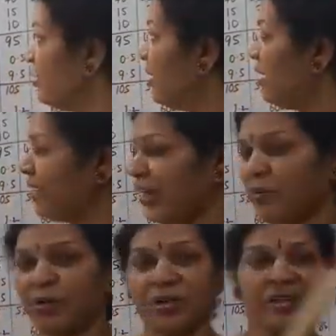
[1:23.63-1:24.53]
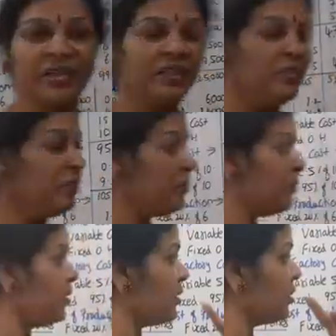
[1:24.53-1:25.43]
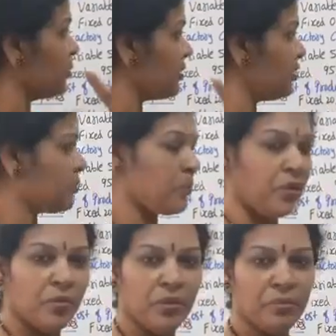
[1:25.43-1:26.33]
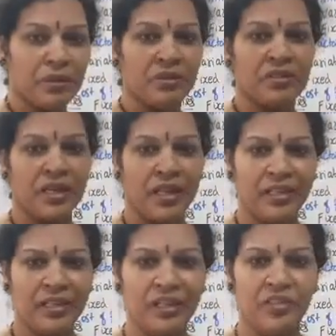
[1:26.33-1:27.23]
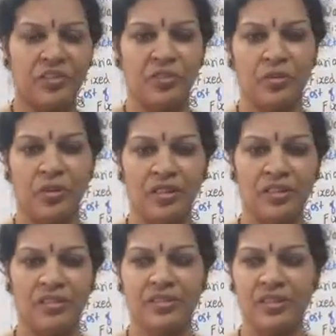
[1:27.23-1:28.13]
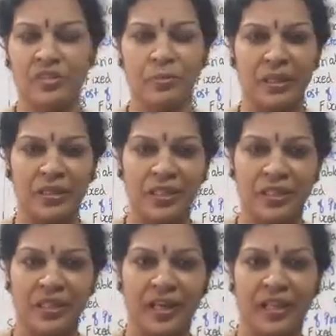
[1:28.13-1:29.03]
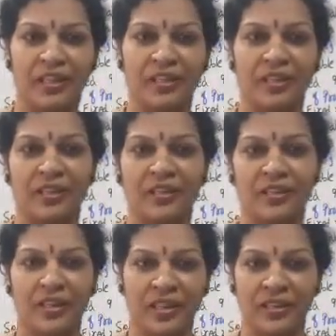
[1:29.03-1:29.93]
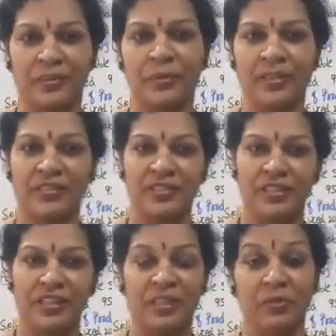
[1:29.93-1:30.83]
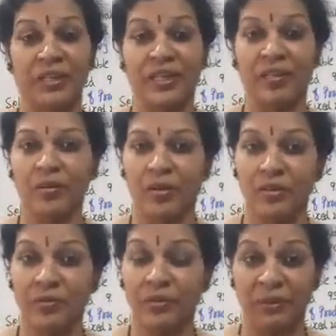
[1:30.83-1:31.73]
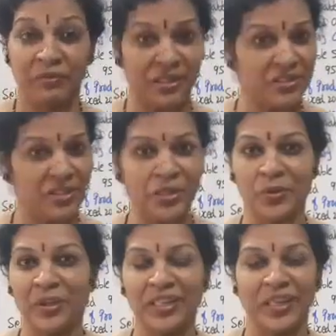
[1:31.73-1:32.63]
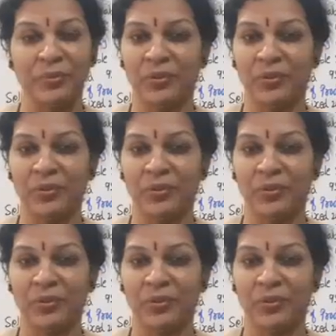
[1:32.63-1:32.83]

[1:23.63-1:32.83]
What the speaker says: I have already worked out this problem because calculations, all these things by taking calculator and pressing, it will take lot of time, wasting your time.